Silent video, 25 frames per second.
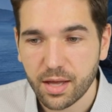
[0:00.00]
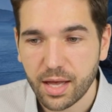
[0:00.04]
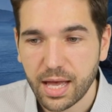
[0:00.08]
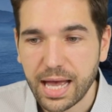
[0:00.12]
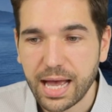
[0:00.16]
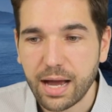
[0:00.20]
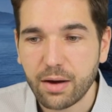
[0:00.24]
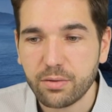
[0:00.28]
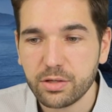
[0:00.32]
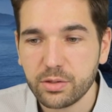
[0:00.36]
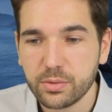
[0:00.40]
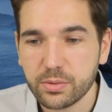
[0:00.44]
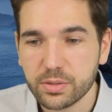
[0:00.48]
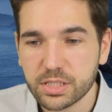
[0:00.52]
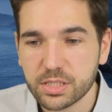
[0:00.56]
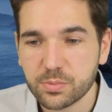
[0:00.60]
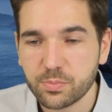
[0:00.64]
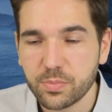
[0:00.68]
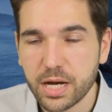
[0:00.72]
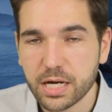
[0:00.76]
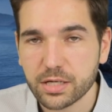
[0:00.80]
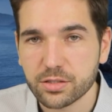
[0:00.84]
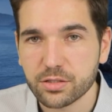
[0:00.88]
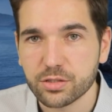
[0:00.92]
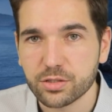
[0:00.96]
How do you
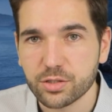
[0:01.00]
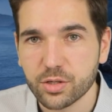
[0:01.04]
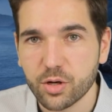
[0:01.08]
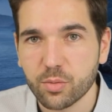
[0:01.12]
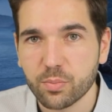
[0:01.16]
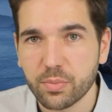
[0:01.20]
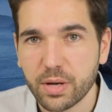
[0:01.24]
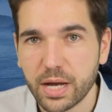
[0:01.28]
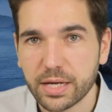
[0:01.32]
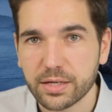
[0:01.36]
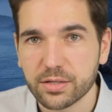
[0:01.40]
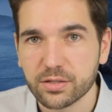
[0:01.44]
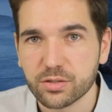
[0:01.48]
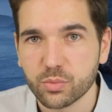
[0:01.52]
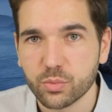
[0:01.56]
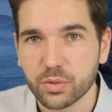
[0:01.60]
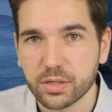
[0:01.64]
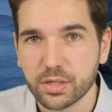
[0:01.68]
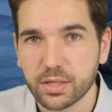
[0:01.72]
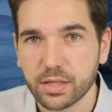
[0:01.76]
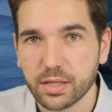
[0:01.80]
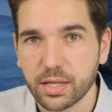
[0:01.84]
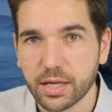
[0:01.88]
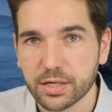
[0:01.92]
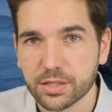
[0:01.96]
expect Joe Biden to win
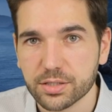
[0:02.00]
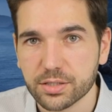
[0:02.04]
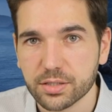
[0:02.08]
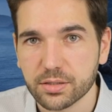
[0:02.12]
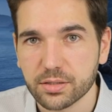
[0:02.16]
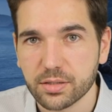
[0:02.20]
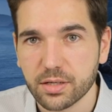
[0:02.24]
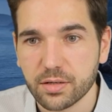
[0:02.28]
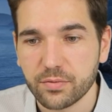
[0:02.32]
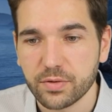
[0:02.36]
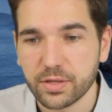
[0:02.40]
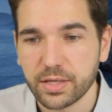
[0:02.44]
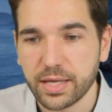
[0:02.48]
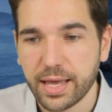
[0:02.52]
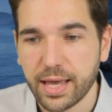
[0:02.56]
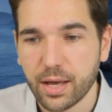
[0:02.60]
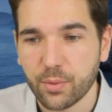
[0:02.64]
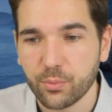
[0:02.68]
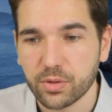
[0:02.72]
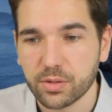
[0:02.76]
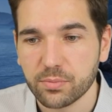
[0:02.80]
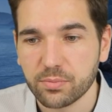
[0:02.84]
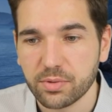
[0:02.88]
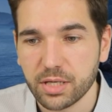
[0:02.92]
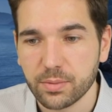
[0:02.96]
an election if he can't
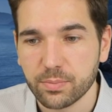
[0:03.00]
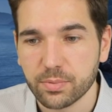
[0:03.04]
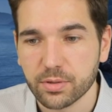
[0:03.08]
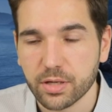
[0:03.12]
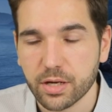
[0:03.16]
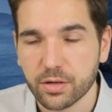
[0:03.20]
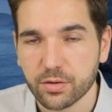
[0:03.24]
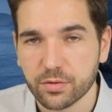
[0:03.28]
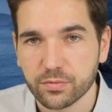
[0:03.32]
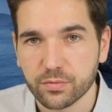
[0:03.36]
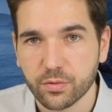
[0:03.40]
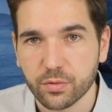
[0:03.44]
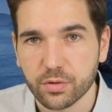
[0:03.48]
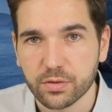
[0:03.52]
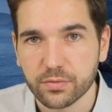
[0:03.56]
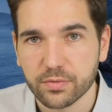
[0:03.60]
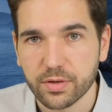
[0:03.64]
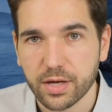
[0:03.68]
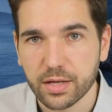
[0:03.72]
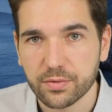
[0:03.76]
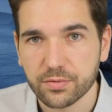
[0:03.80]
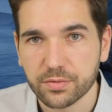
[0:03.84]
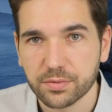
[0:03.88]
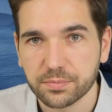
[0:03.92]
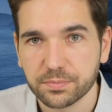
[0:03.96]
win people under
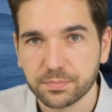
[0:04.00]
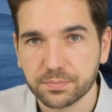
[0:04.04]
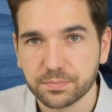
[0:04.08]
45?